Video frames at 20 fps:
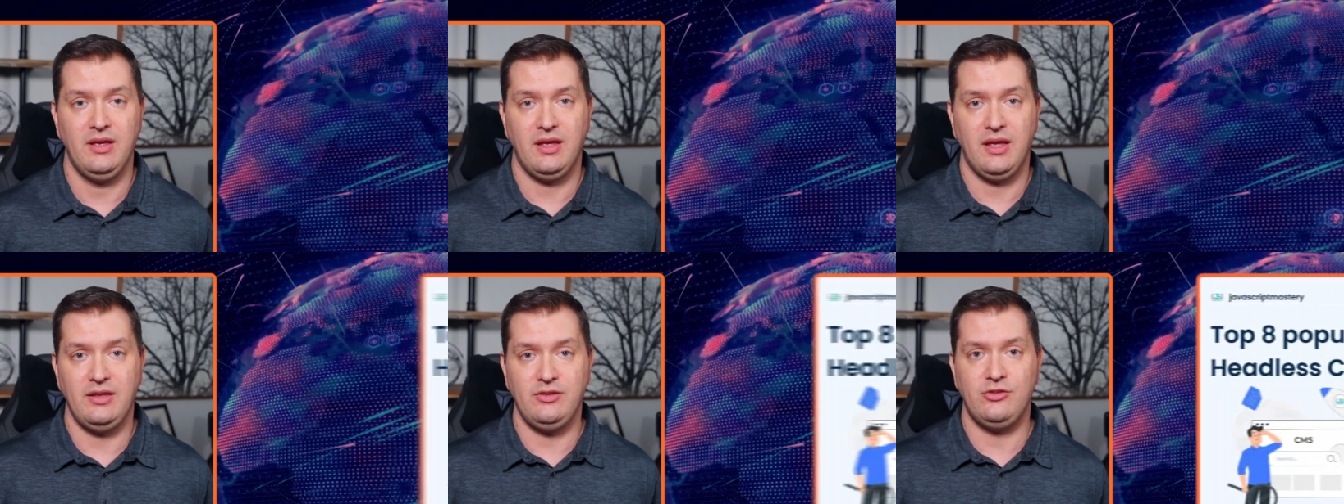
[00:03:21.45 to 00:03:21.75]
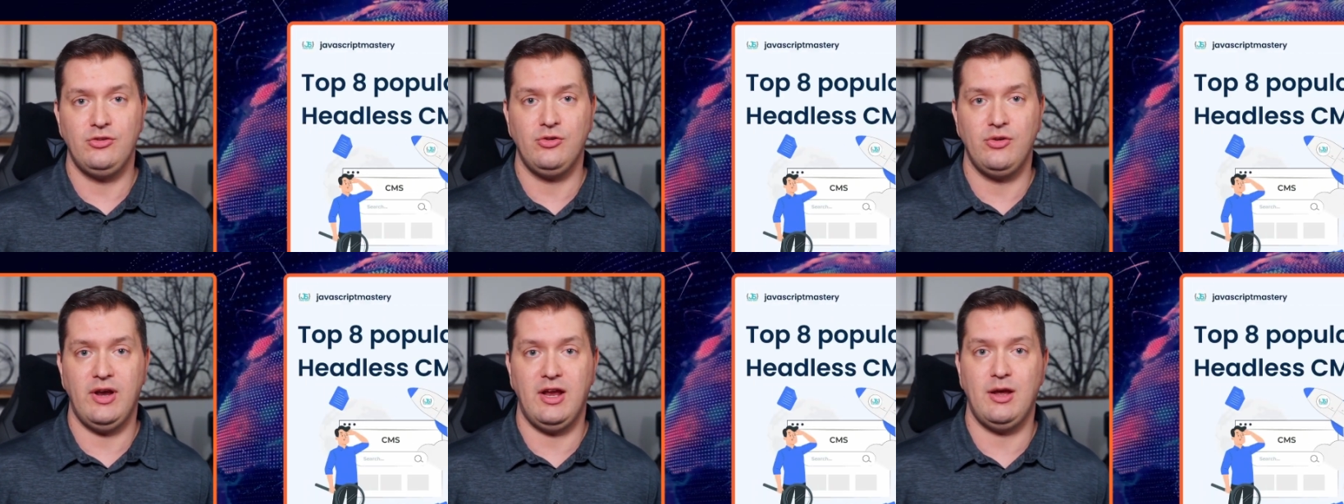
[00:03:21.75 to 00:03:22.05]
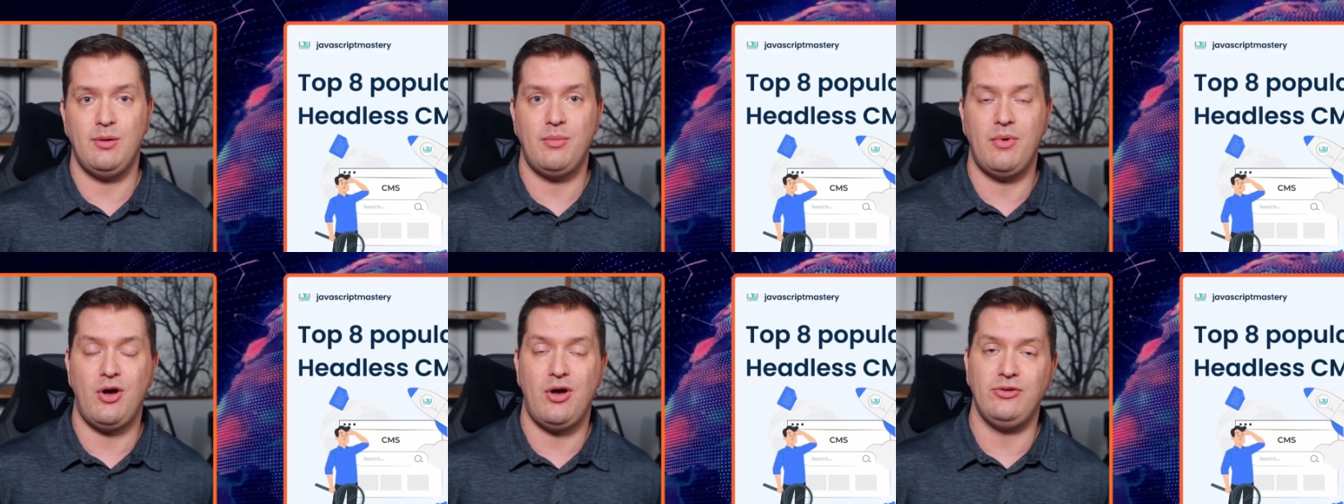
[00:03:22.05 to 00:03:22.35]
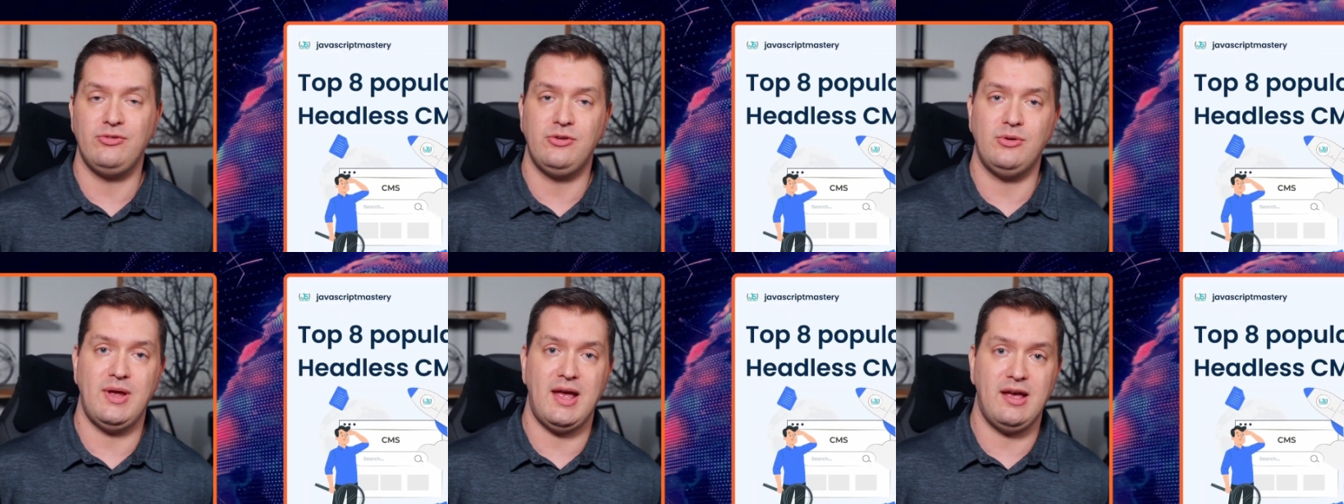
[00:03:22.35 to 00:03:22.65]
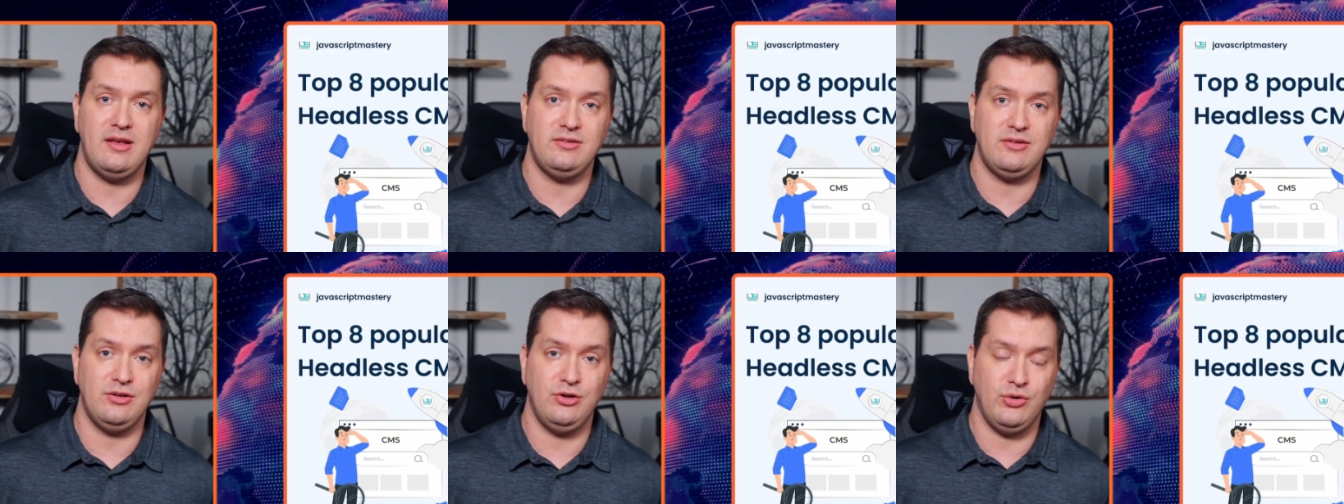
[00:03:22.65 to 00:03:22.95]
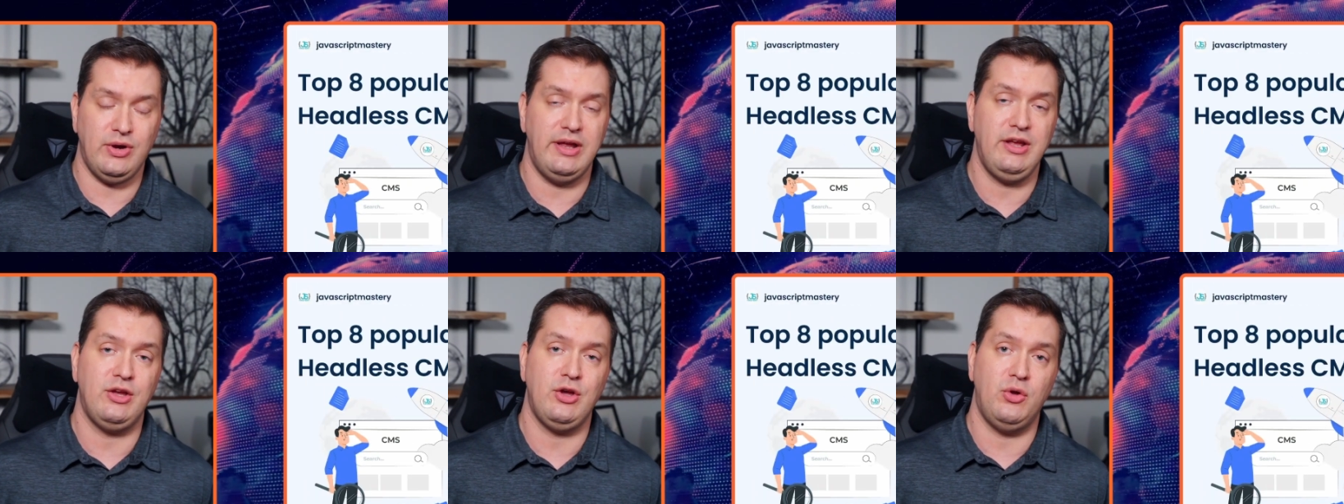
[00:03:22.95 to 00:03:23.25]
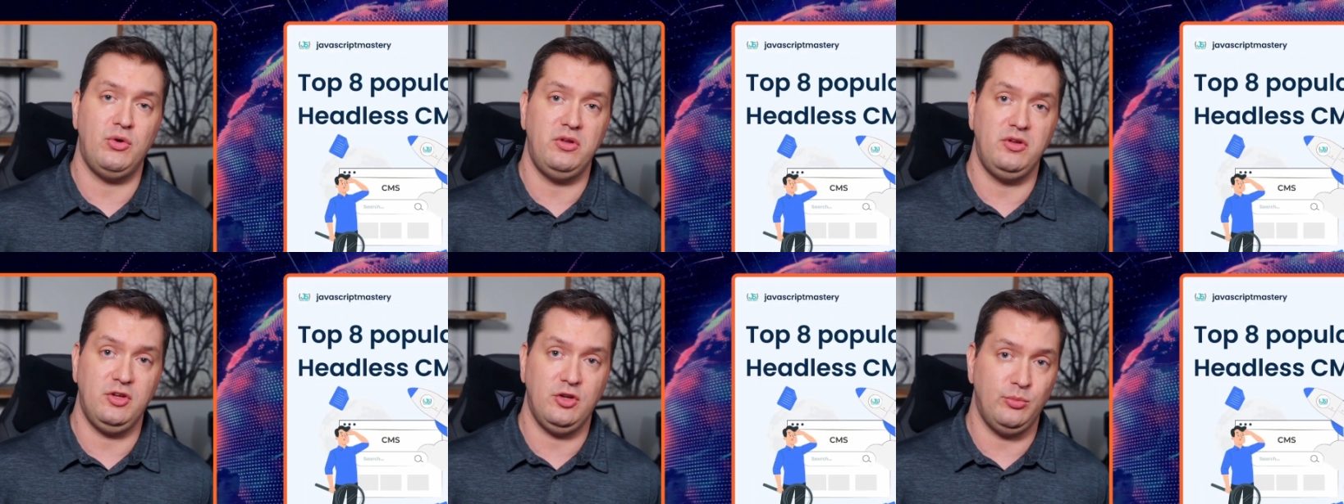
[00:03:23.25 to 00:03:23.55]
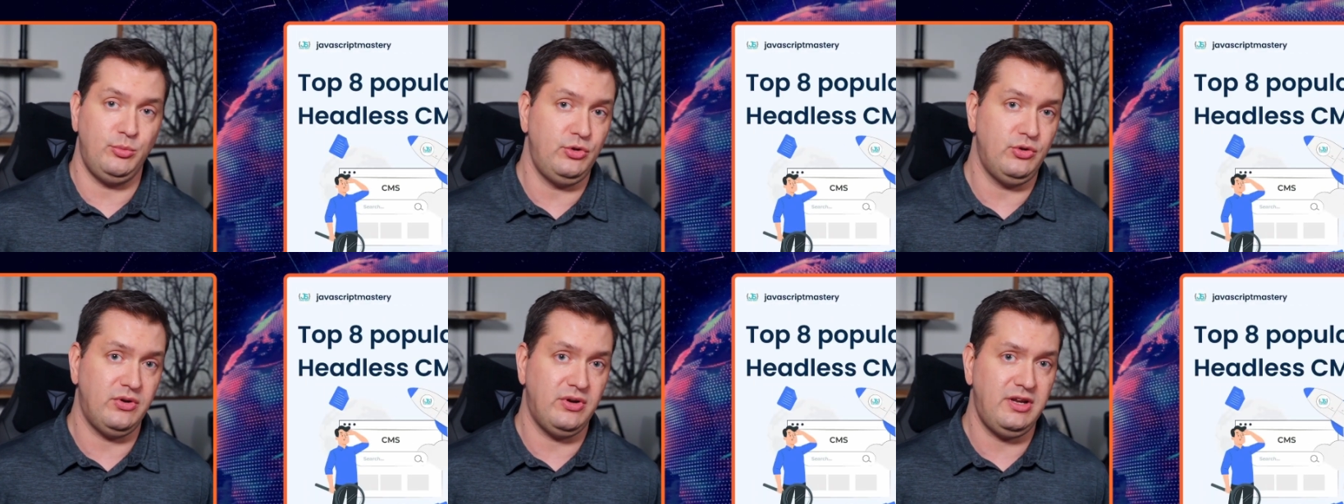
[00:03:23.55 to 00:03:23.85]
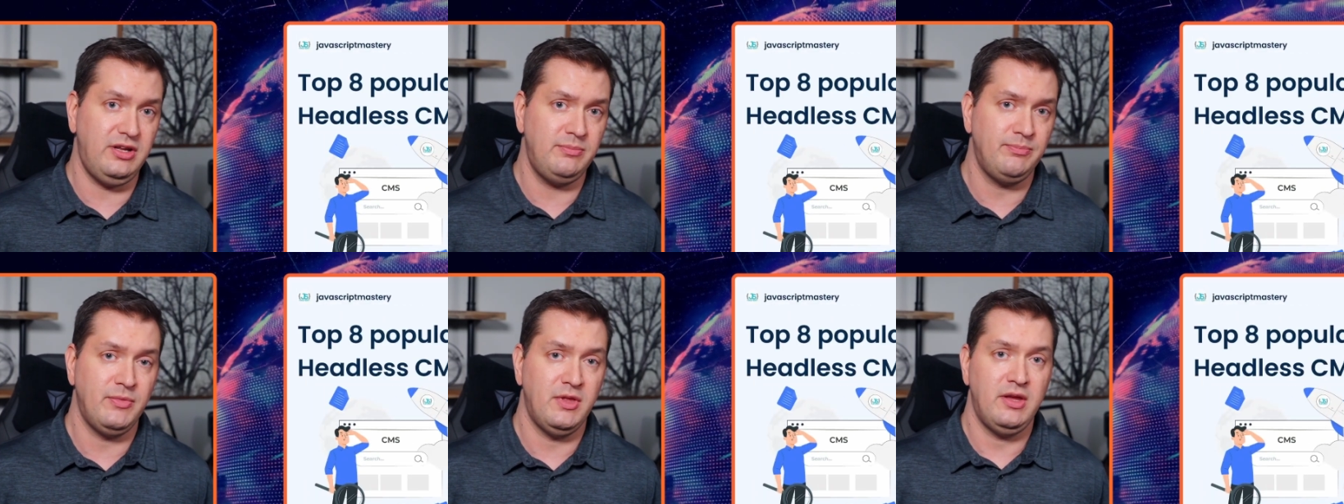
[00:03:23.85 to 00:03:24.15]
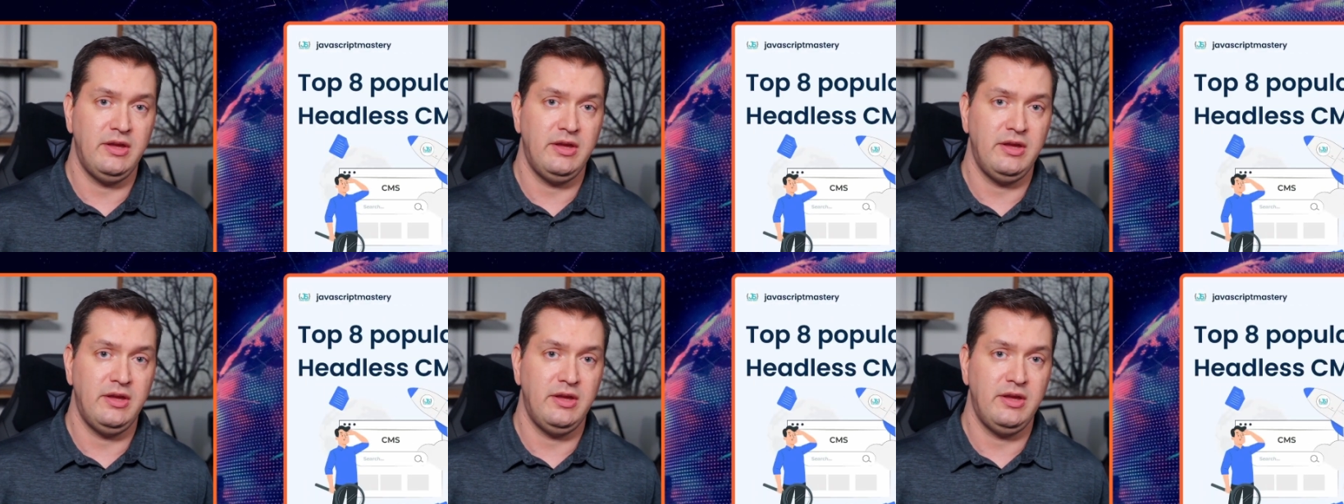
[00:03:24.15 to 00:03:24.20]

Instagram also has a great coding community.